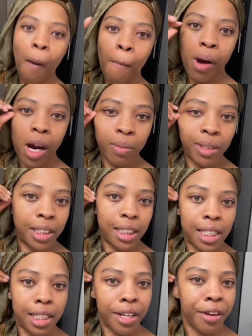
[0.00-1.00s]
part one of
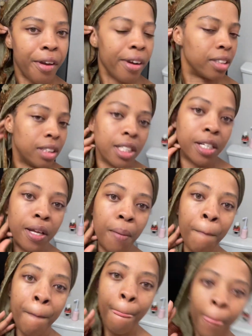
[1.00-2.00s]
the skincare is
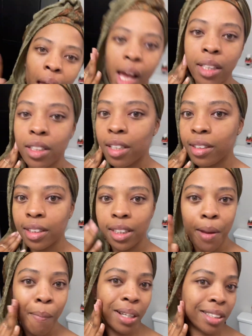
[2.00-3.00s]
done. As y'all can
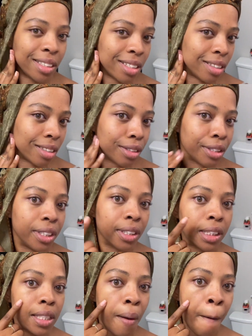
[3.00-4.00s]
see, my skin just
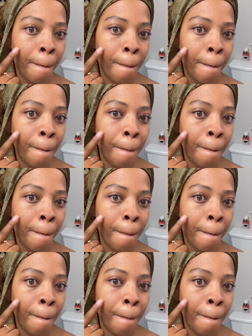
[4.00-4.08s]
looks